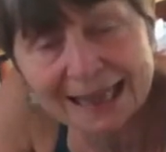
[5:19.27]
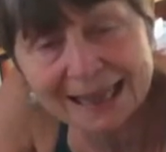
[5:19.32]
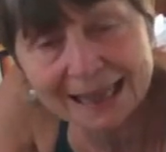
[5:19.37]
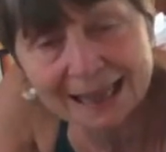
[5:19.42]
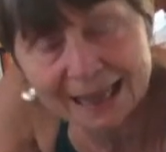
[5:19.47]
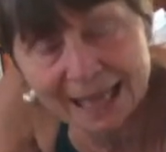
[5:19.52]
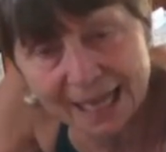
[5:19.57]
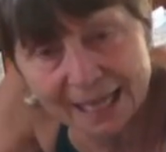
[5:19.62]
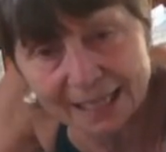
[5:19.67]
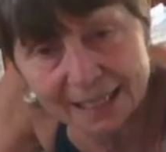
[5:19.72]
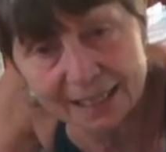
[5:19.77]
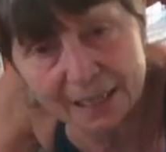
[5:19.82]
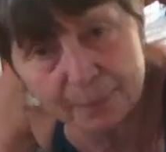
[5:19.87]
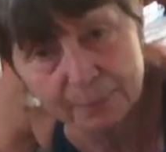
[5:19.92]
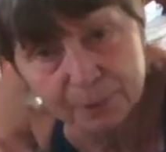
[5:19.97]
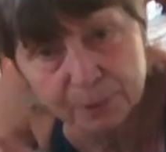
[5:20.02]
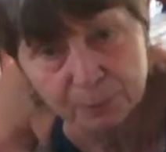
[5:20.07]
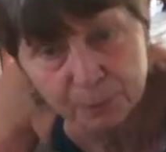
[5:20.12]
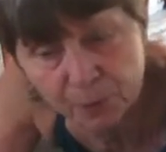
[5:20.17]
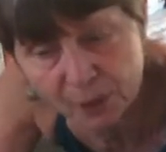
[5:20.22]
Lighten
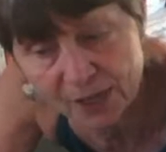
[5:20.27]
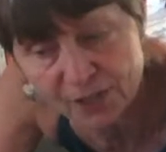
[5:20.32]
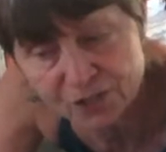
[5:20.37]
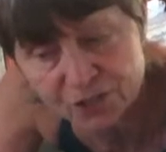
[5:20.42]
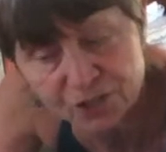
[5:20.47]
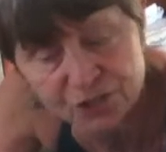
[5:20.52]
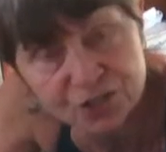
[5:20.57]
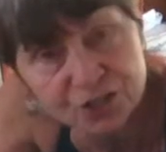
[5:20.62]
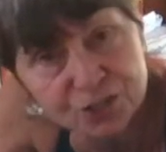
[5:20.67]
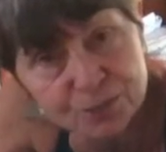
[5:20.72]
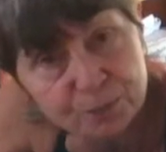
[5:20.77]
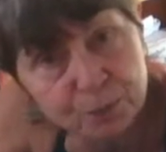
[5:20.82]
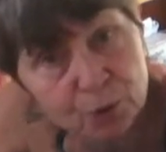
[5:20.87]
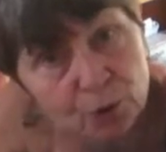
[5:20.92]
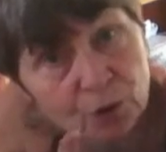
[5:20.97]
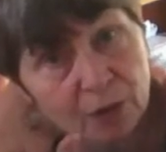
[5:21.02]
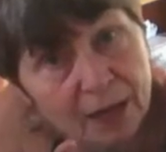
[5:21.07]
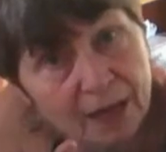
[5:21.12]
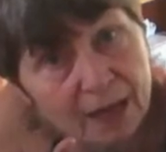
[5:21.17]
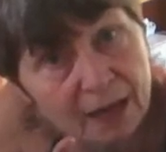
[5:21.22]
up your pressure. Just
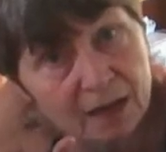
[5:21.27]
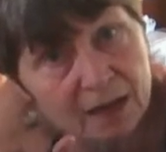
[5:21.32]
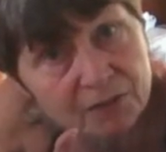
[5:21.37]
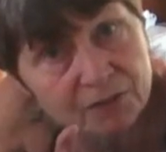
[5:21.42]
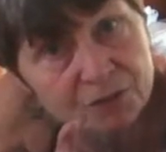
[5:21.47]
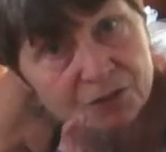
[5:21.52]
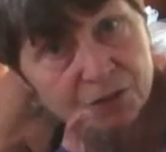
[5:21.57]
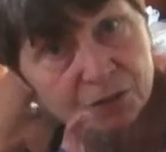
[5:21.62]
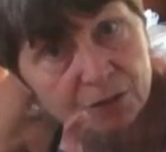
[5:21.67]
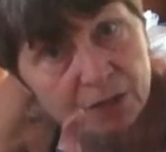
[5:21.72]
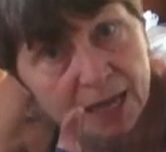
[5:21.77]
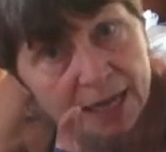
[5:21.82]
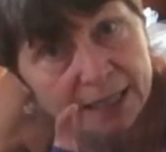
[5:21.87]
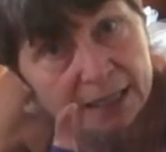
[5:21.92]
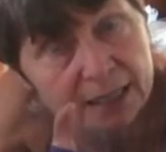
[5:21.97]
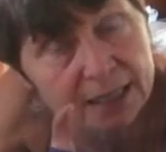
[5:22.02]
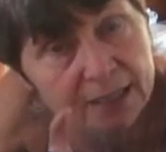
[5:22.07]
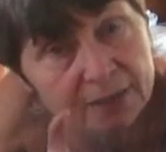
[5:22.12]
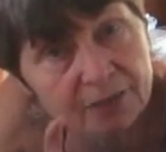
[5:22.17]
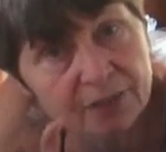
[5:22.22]
pull ever so
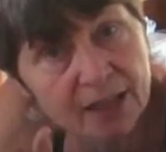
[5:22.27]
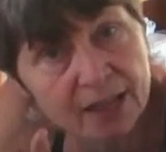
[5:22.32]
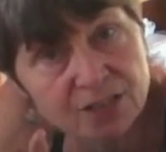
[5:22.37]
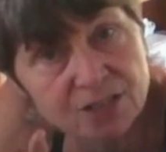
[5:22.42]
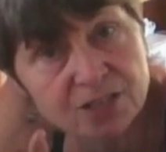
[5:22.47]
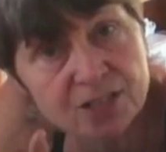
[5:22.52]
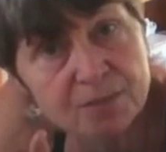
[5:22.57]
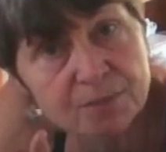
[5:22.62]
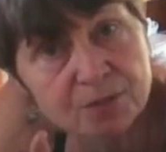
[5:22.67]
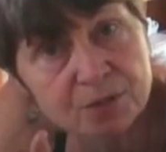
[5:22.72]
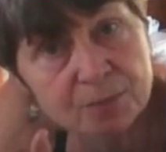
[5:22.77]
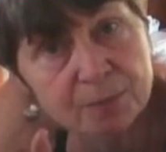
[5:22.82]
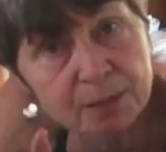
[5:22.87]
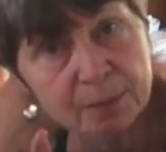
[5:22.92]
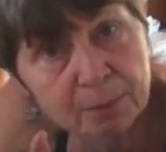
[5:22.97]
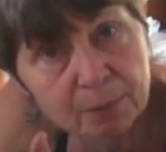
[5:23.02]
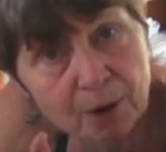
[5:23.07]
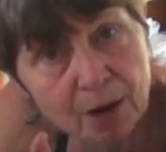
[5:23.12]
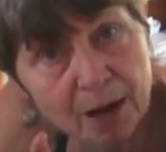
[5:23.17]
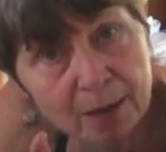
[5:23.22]
lightly if that seems to
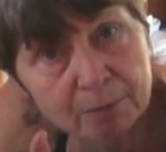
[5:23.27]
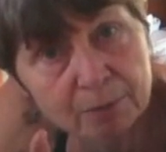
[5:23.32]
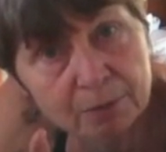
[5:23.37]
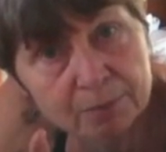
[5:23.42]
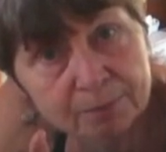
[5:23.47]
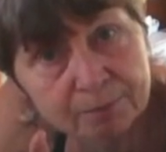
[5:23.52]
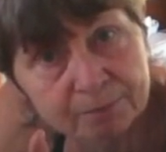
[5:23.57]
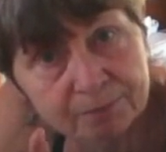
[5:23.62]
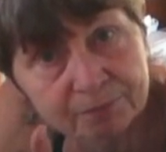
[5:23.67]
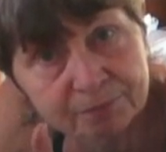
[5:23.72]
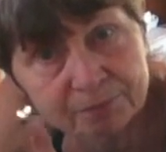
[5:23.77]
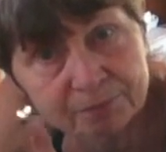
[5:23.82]
be a problem.